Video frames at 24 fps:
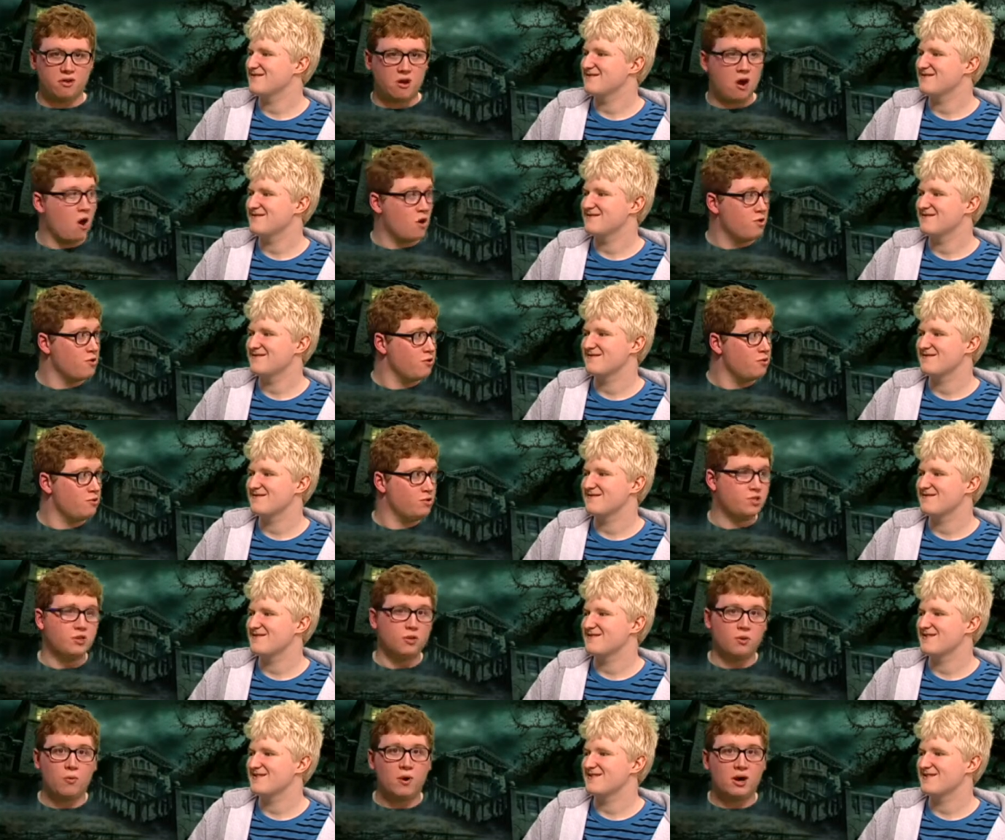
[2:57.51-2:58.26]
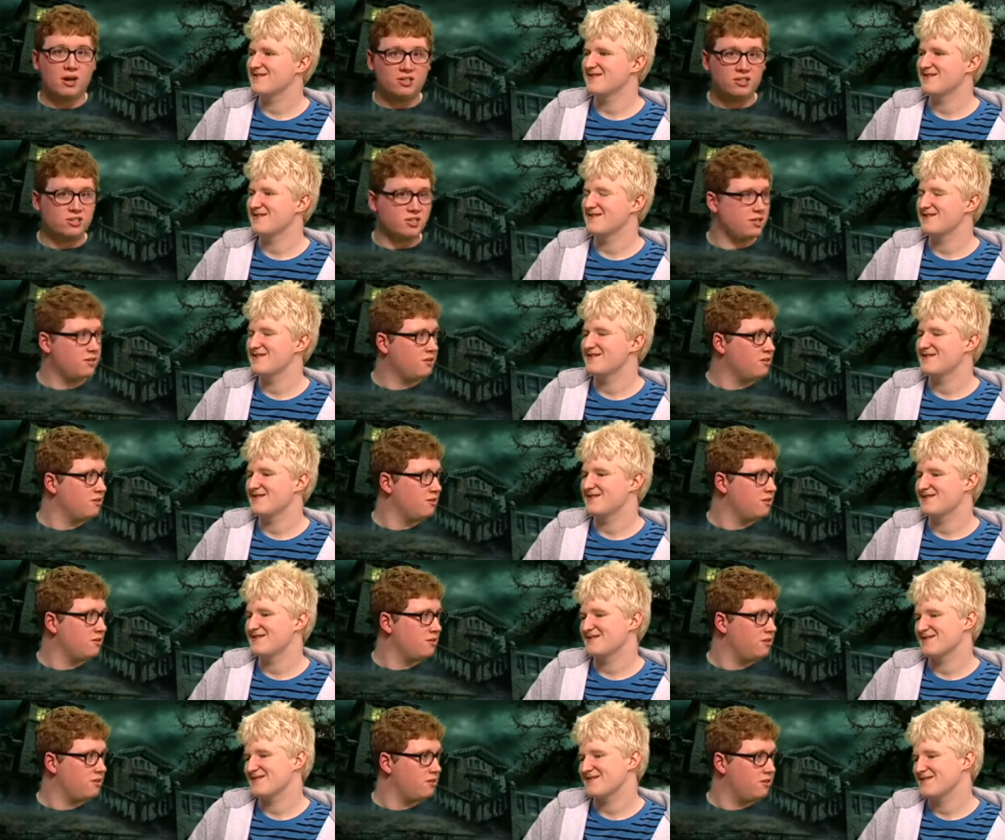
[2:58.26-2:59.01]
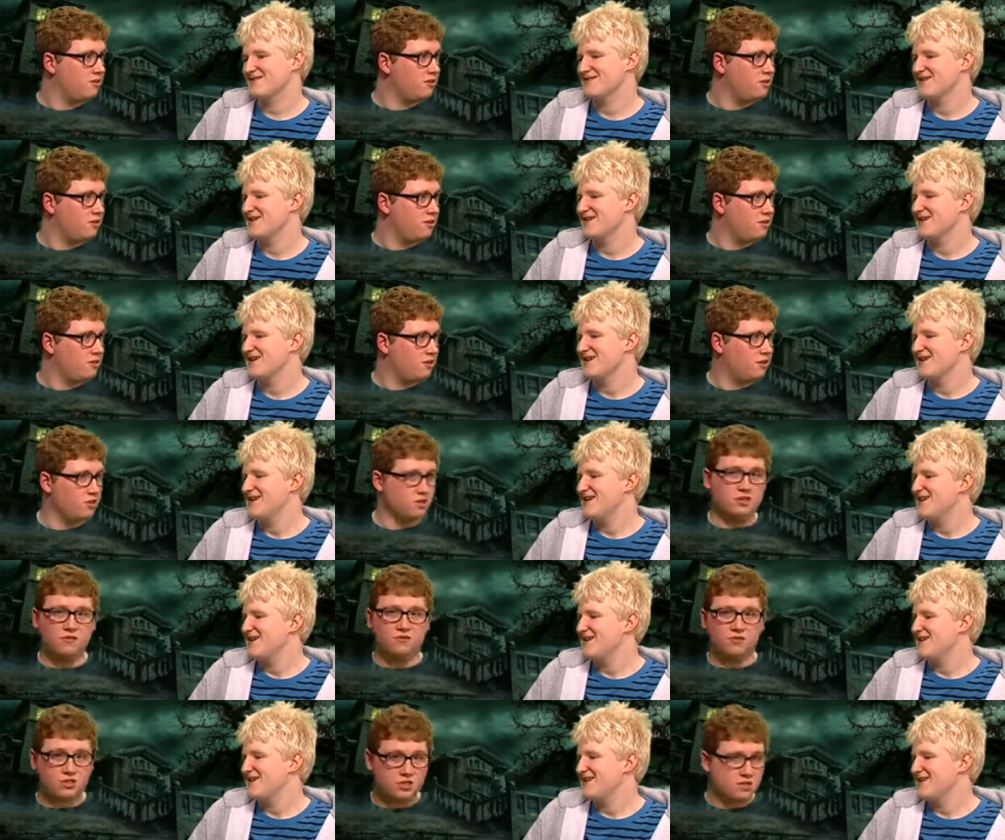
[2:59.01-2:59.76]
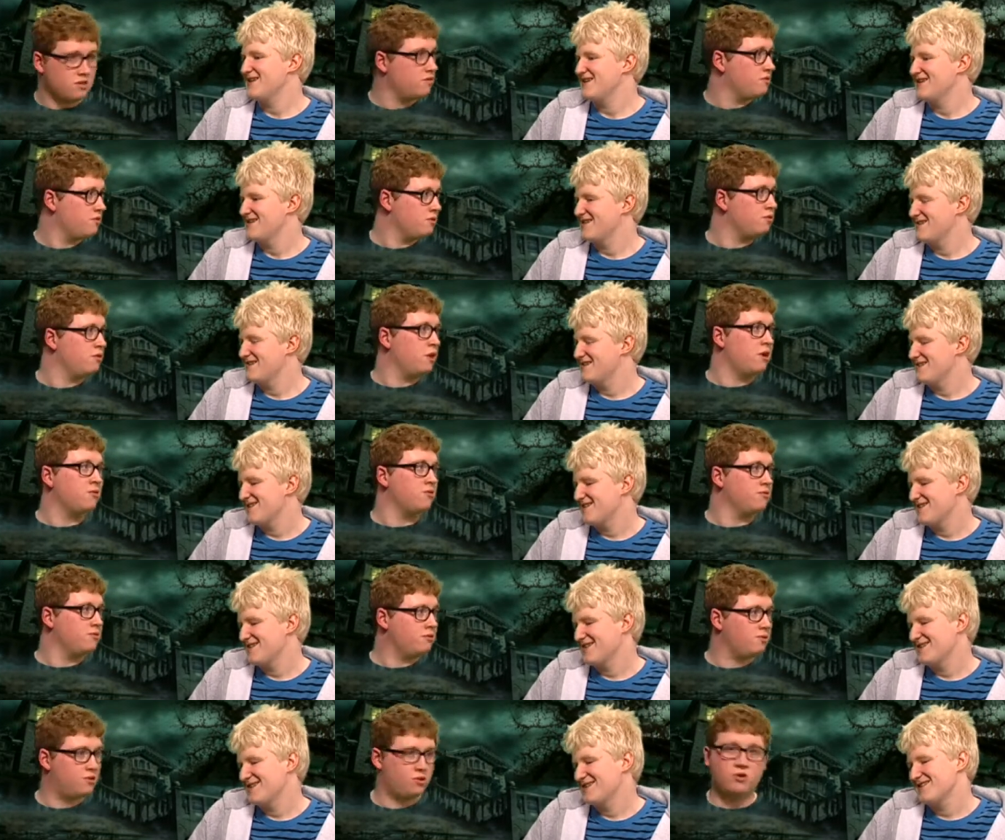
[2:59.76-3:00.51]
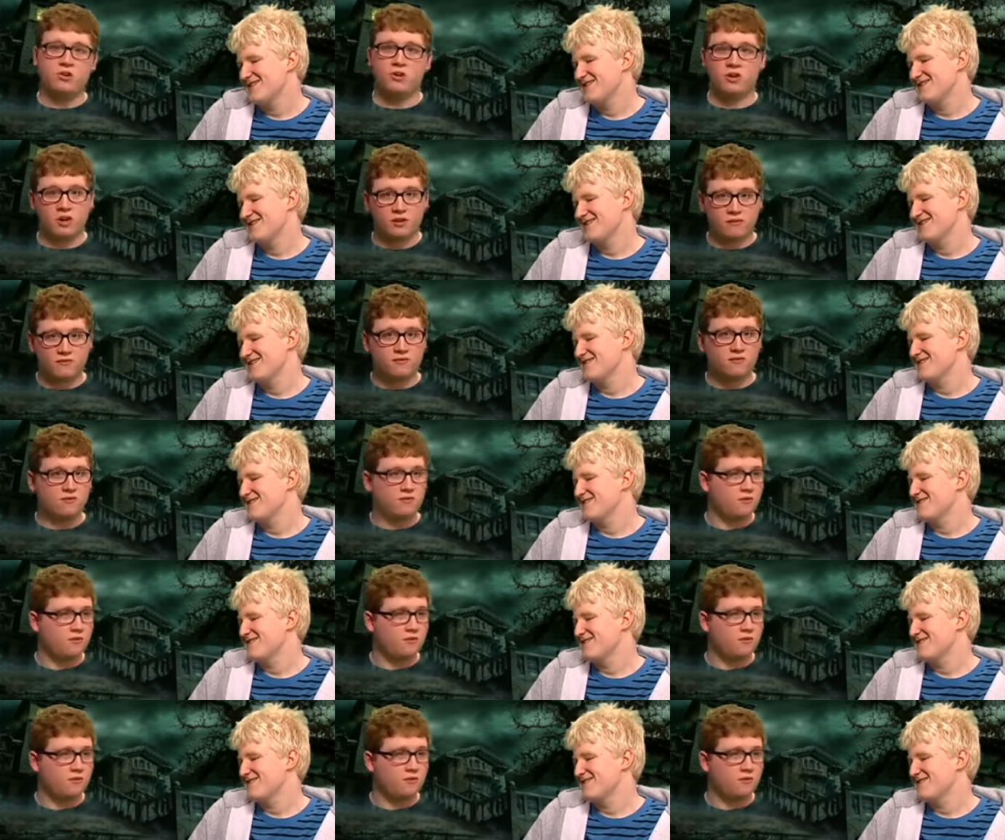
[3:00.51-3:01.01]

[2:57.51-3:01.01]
Speaker 1: Are you still watching? Because if so, don't turn it off.